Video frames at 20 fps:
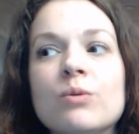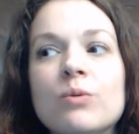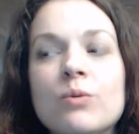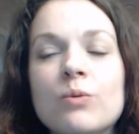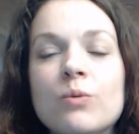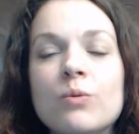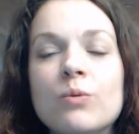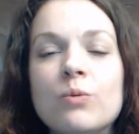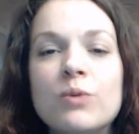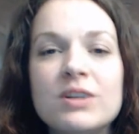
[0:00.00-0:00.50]

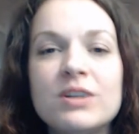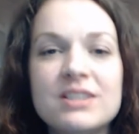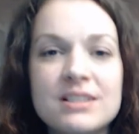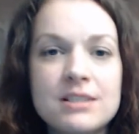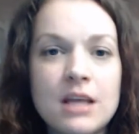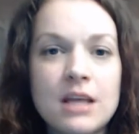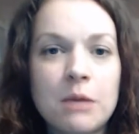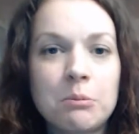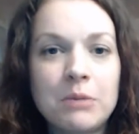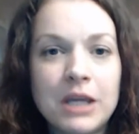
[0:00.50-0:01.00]
what does
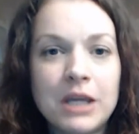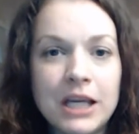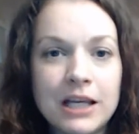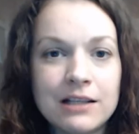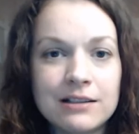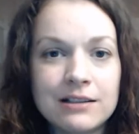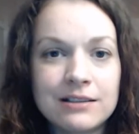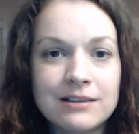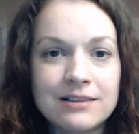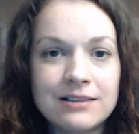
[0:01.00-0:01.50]
that
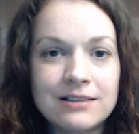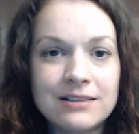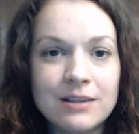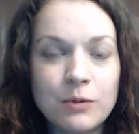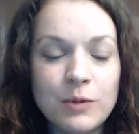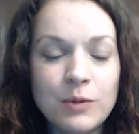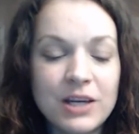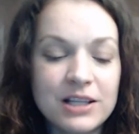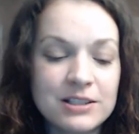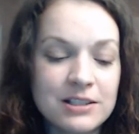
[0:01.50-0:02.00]
mean? And
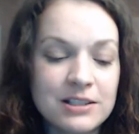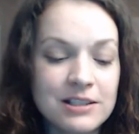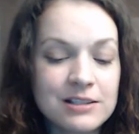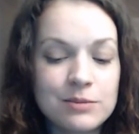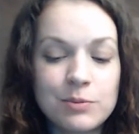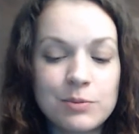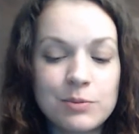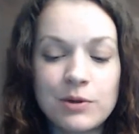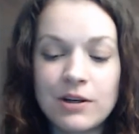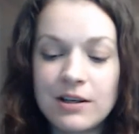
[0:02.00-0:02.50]
we get to
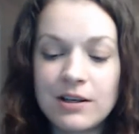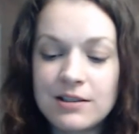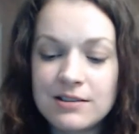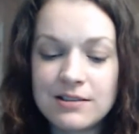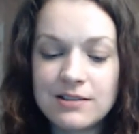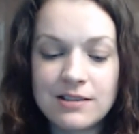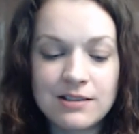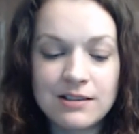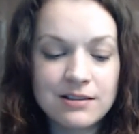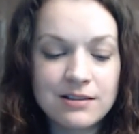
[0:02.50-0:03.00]
experience
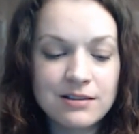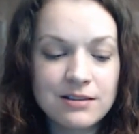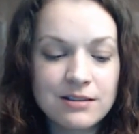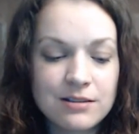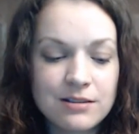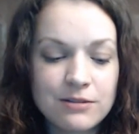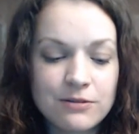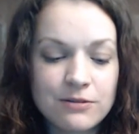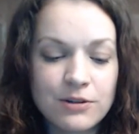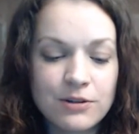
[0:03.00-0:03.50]
this
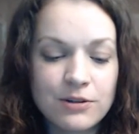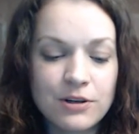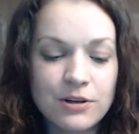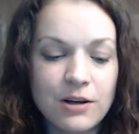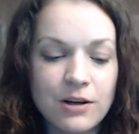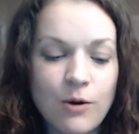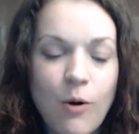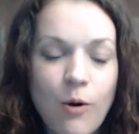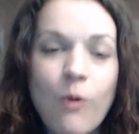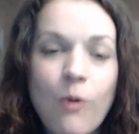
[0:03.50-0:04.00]
for
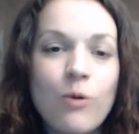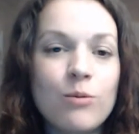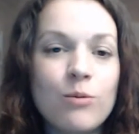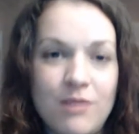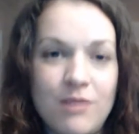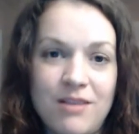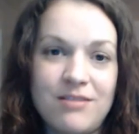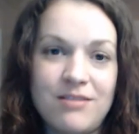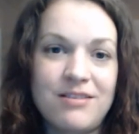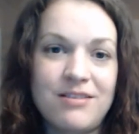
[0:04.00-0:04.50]
a whole
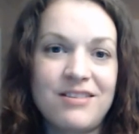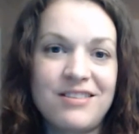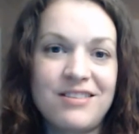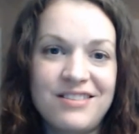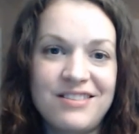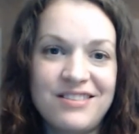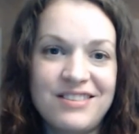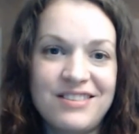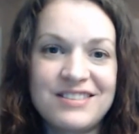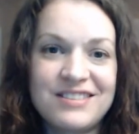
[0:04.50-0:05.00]
month,
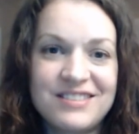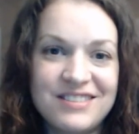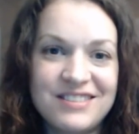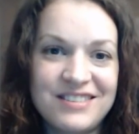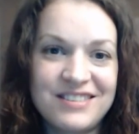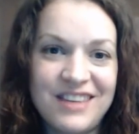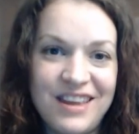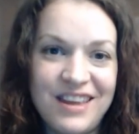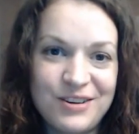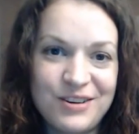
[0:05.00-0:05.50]

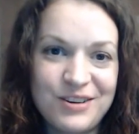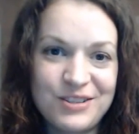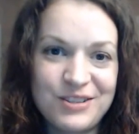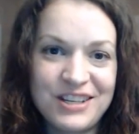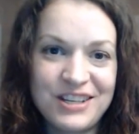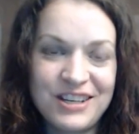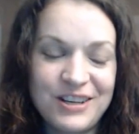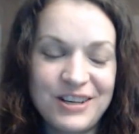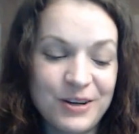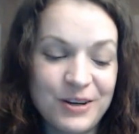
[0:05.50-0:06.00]
this
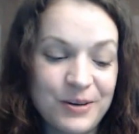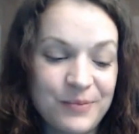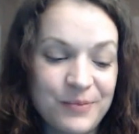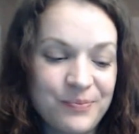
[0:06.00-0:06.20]
energy here.